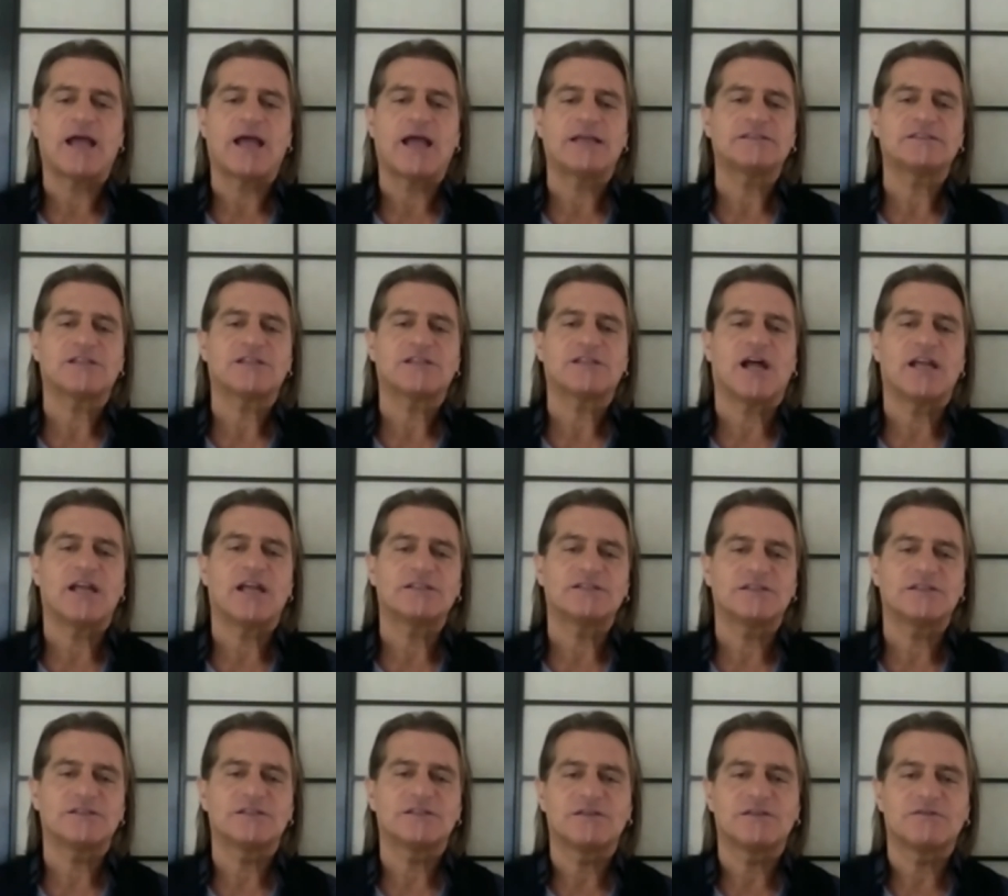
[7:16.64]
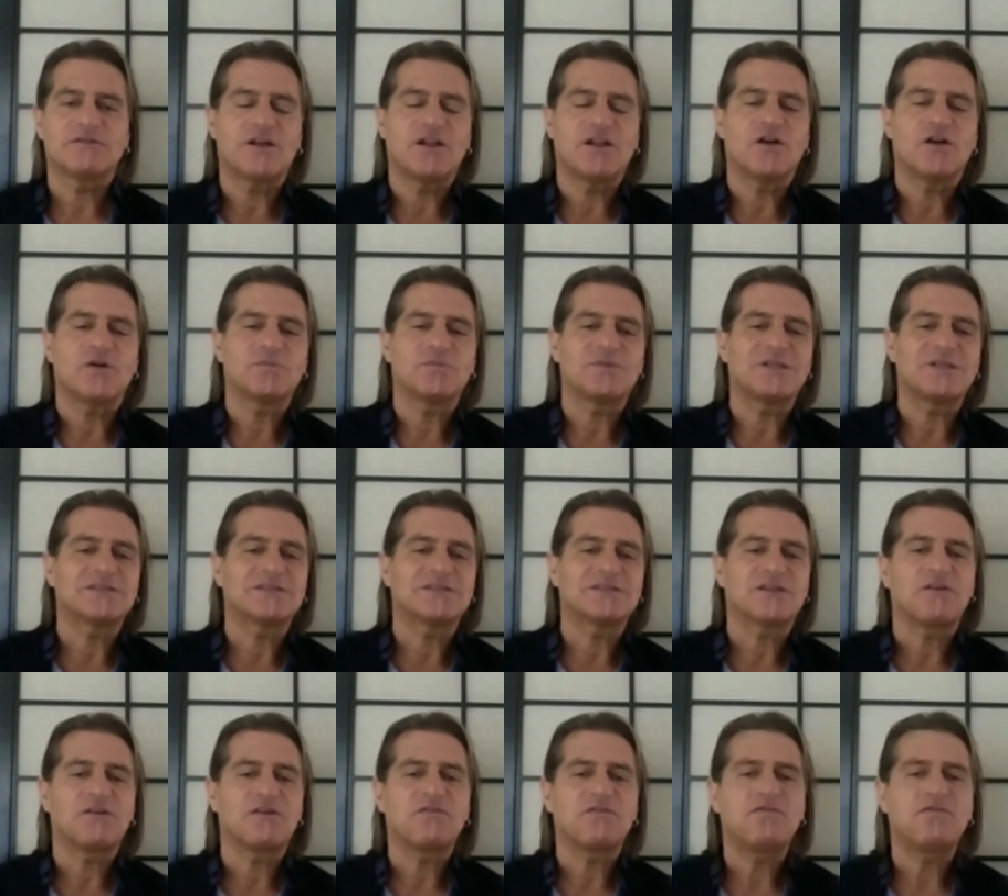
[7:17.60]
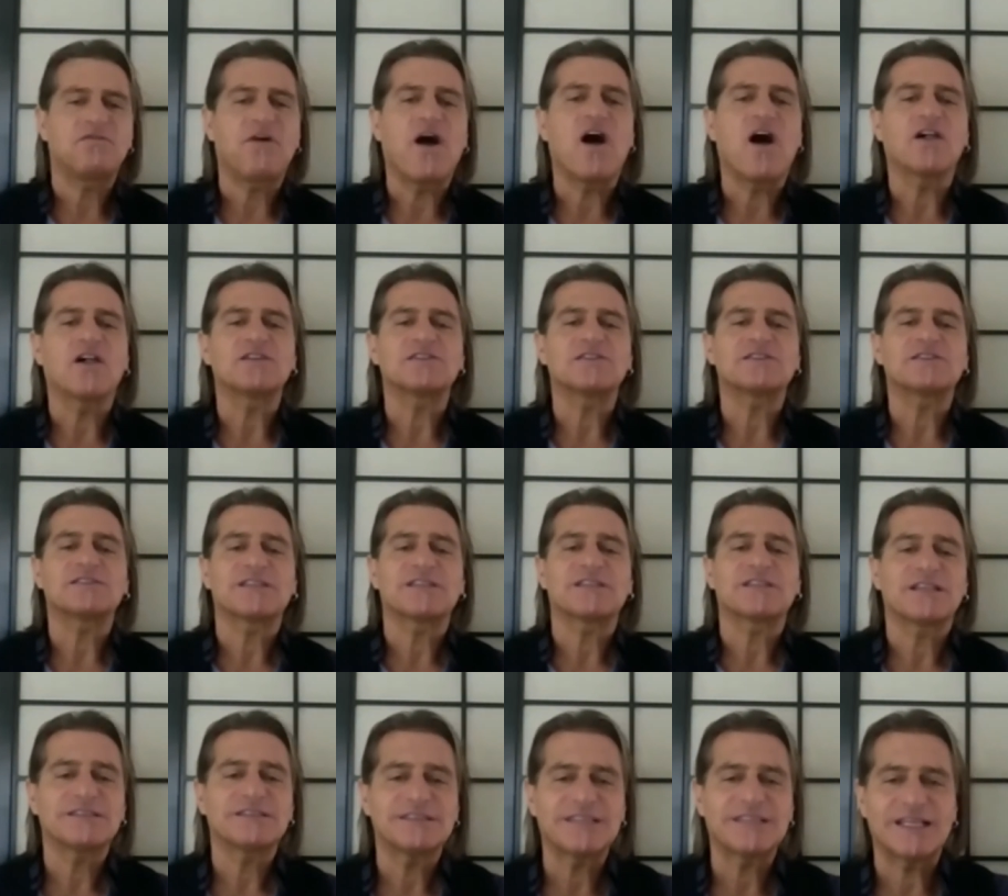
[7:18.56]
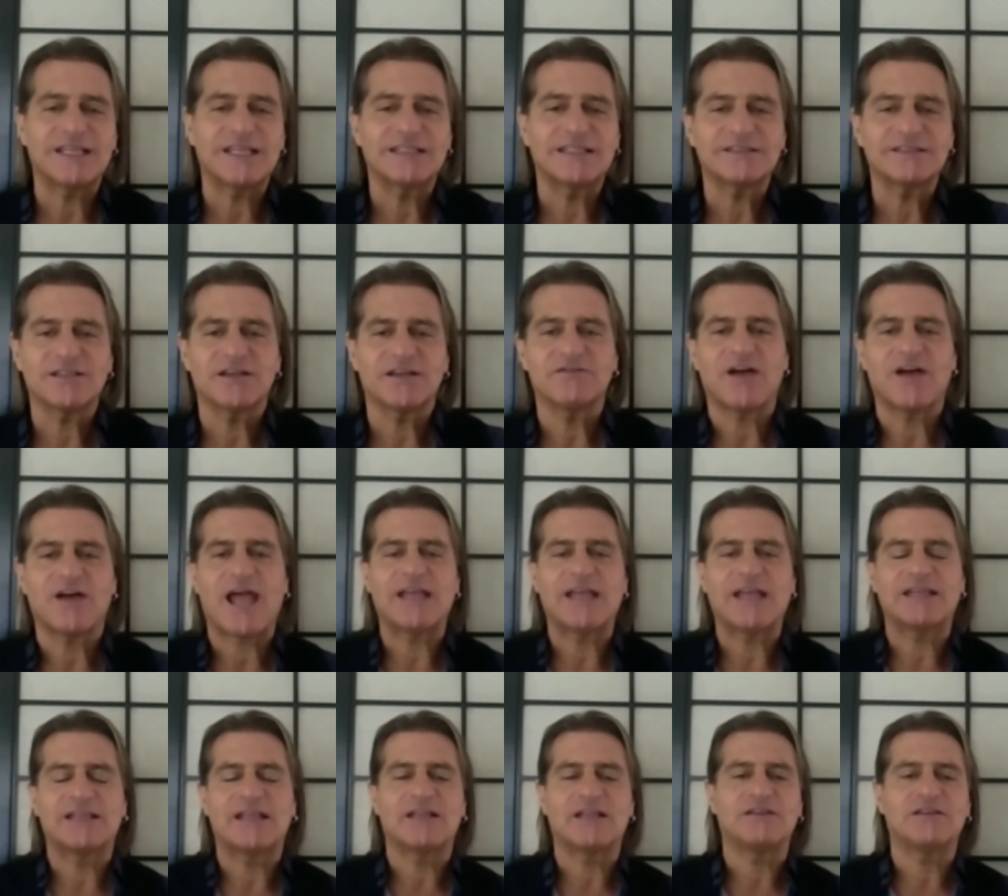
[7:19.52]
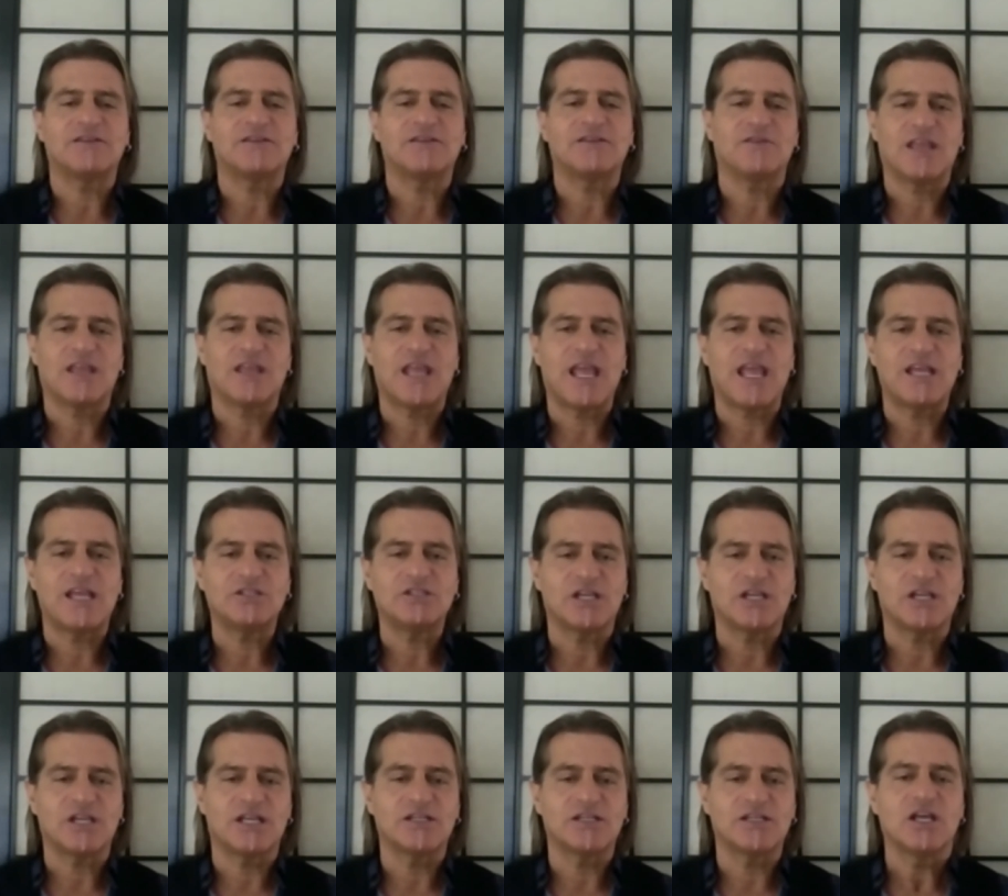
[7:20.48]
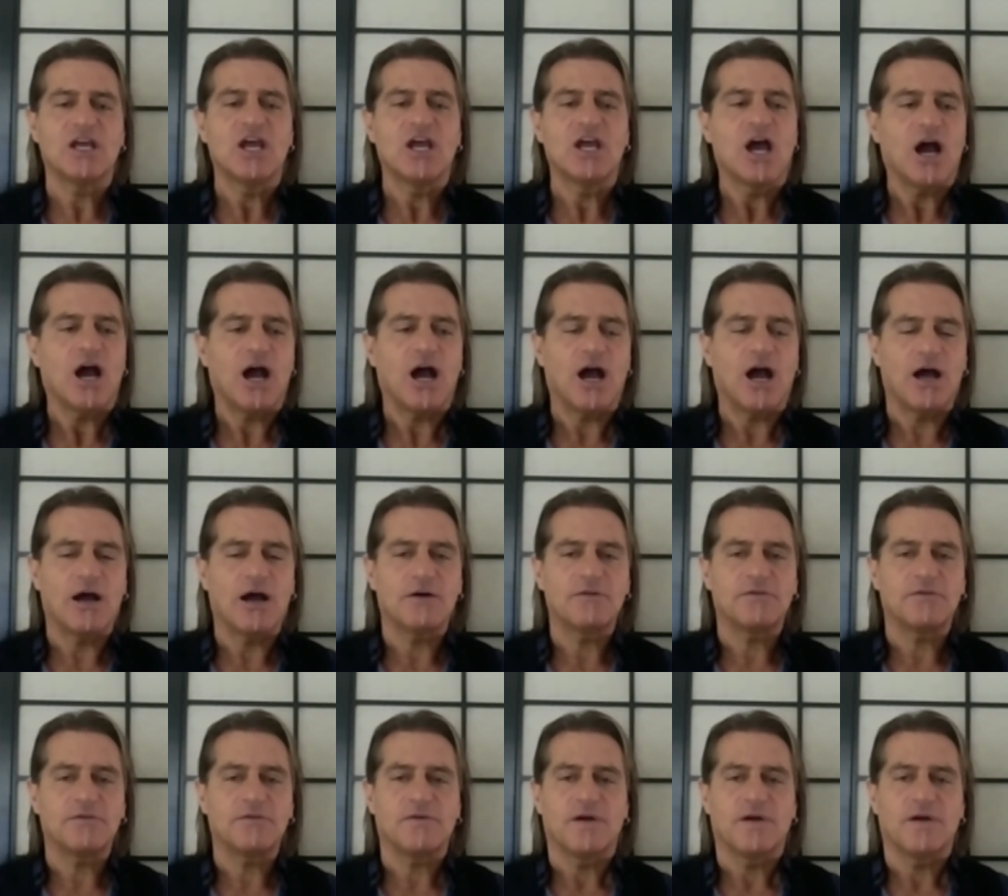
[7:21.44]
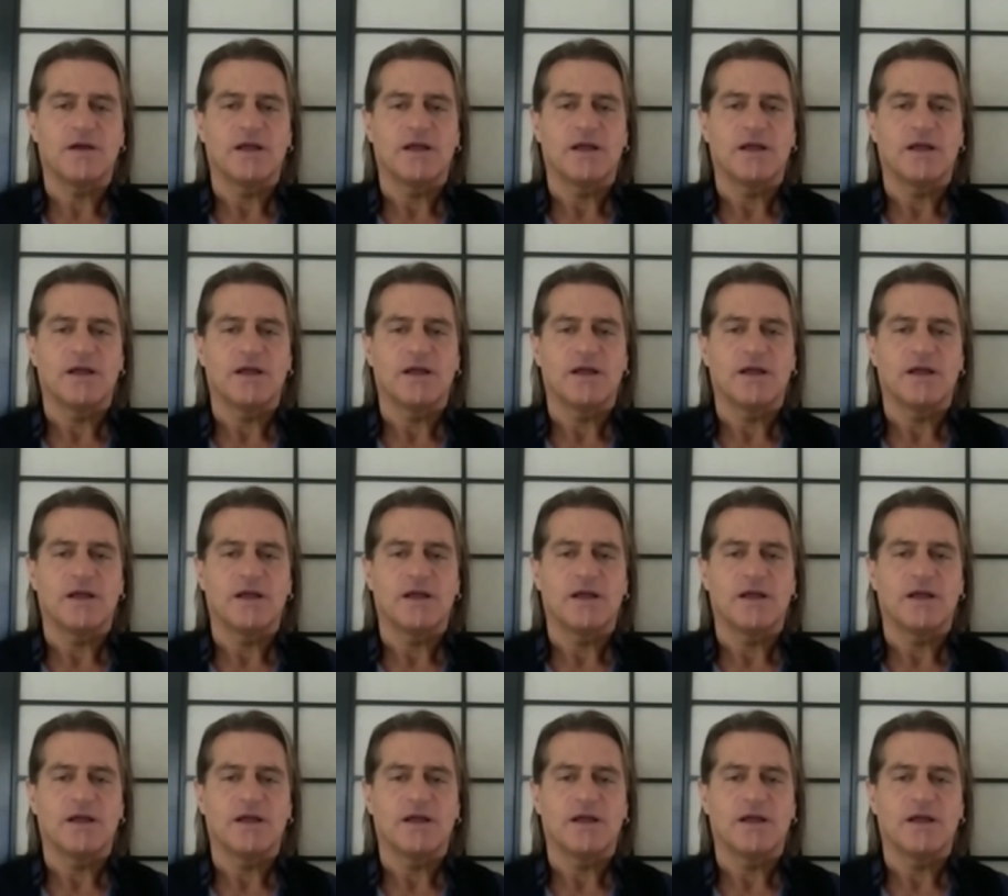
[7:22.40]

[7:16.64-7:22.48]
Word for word: I start to develop this false sense of identification, of